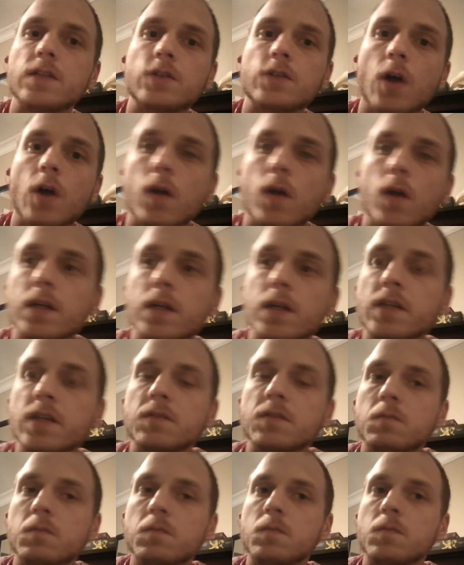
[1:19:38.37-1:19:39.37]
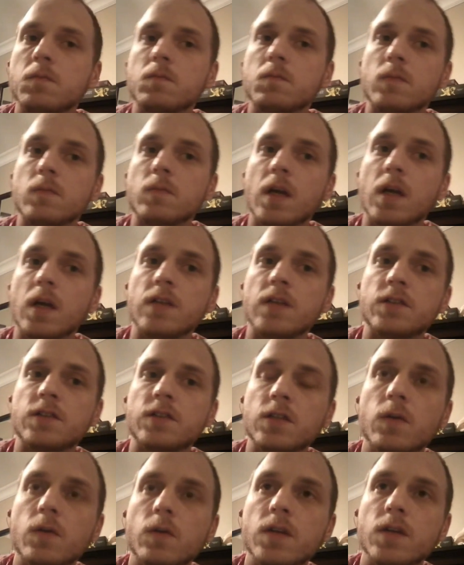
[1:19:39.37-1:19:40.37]
Charlie, and
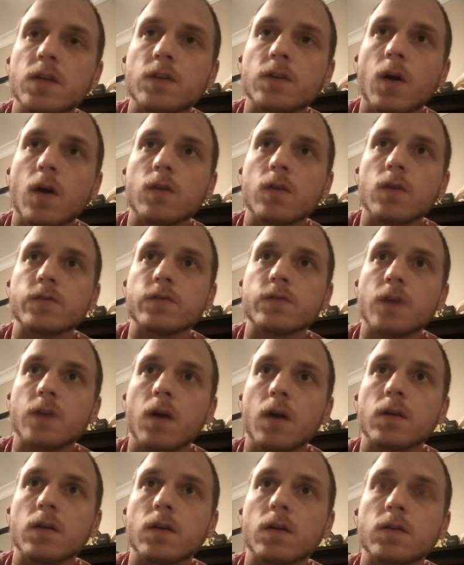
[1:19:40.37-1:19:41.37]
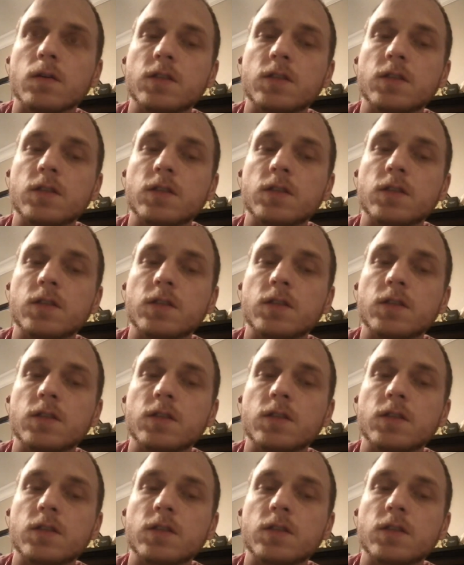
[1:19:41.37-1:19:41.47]
she was Arnold's daughter,